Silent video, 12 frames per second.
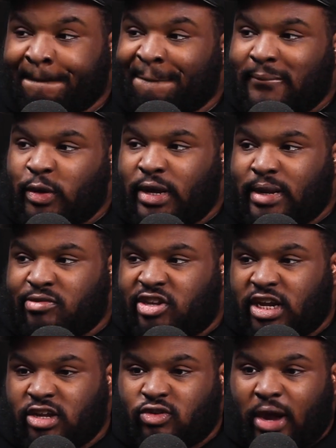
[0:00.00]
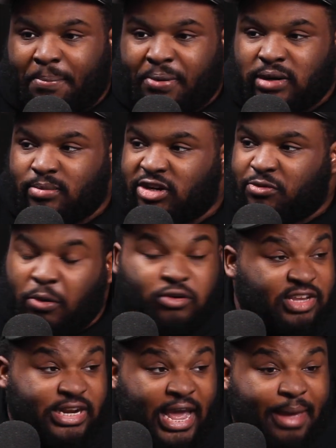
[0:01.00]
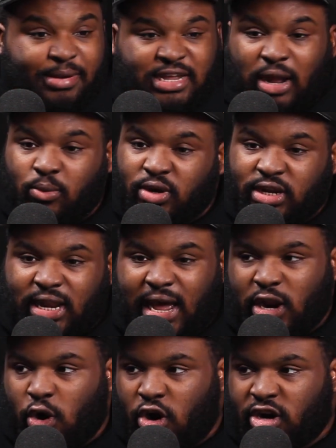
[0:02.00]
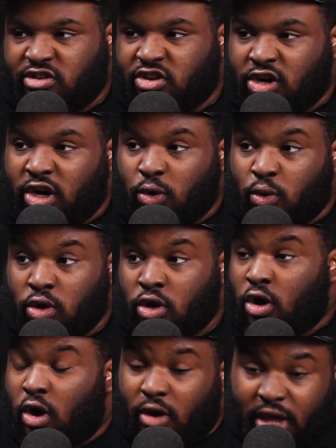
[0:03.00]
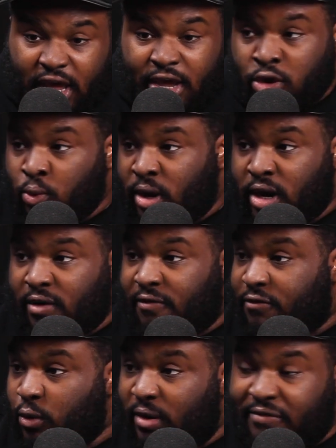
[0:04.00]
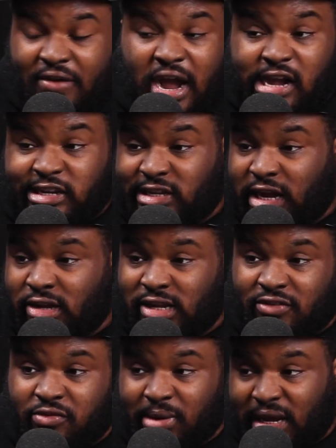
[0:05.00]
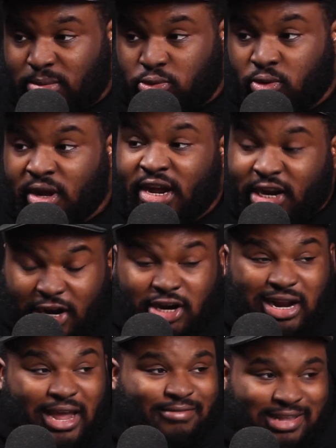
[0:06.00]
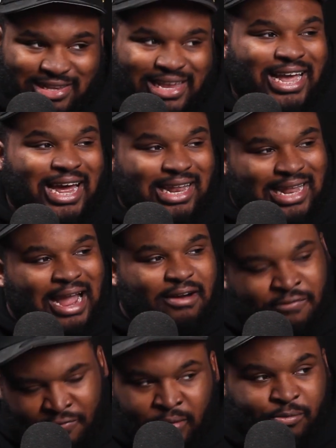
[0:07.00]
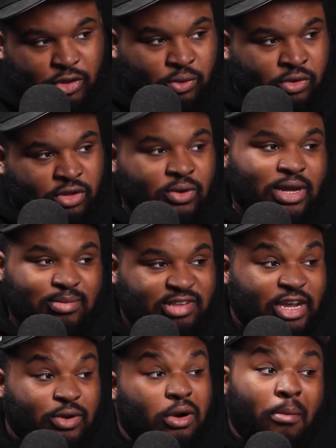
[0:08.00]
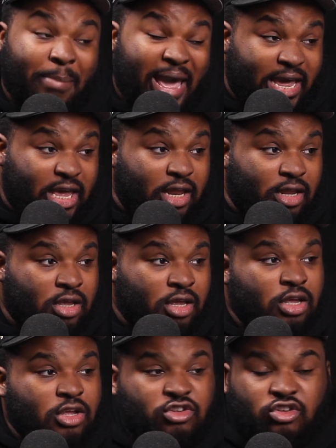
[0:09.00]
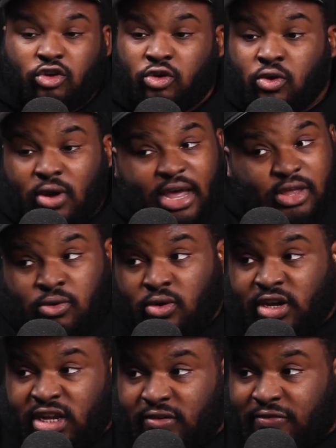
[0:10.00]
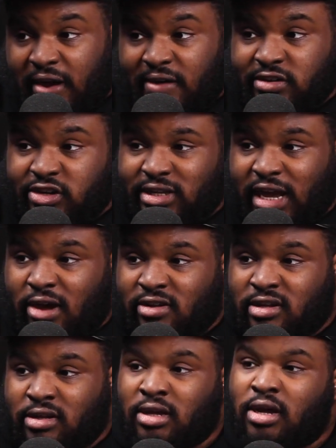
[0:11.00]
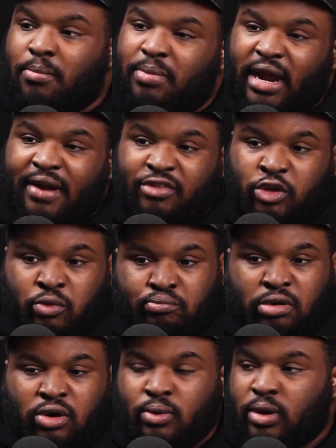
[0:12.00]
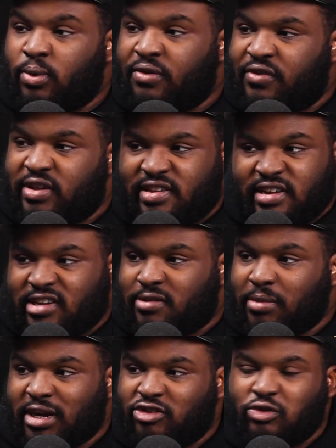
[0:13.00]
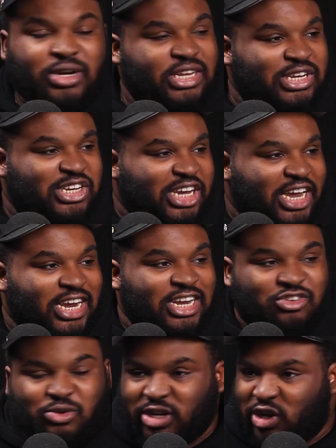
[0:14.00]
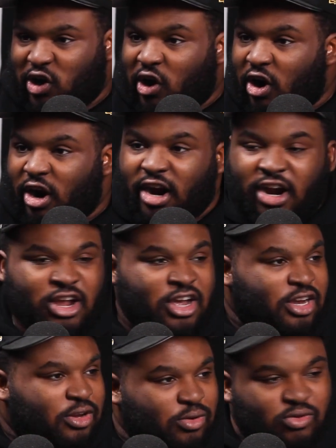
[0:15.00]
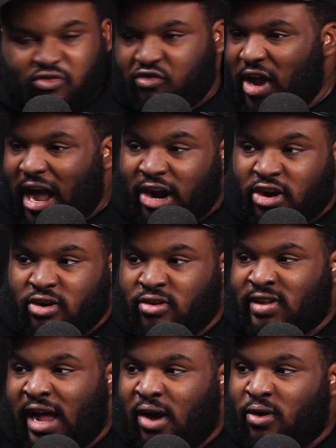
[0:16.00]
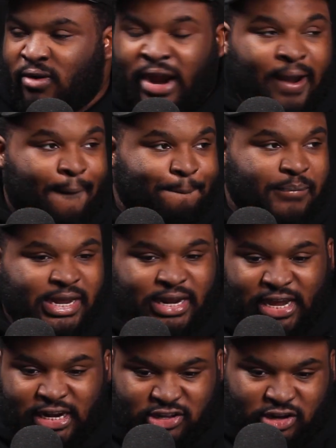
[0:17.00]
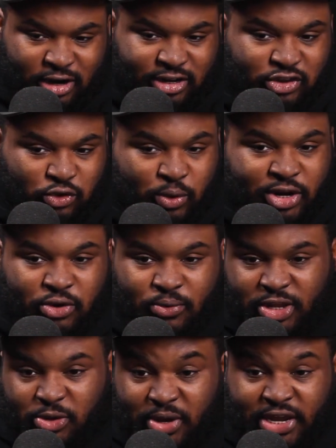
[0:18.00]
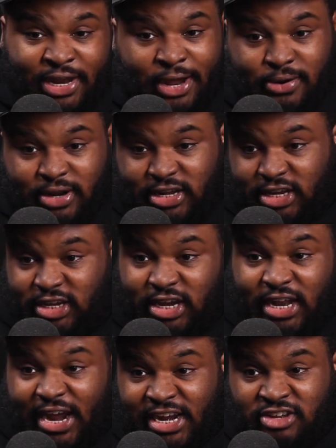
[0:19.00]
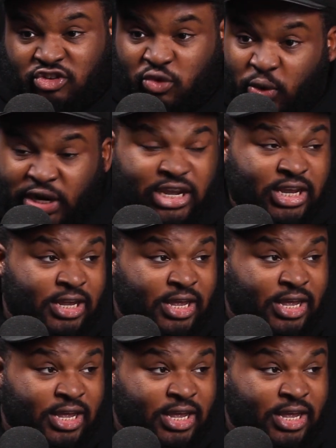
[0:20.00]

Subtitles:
You get what I'm saying? So I pretty much posted that because I wanted a lot of artists to know, okay, you want $500,000 from the label, they're gonna have to take a lot from you. You get what I'm saying, on the back end. So you're gonna get the $500,000, but after you blow it within 6 months, you get the change, you get the car, you fly girls out, right? And it start to dwindle, and you get down to your last 20.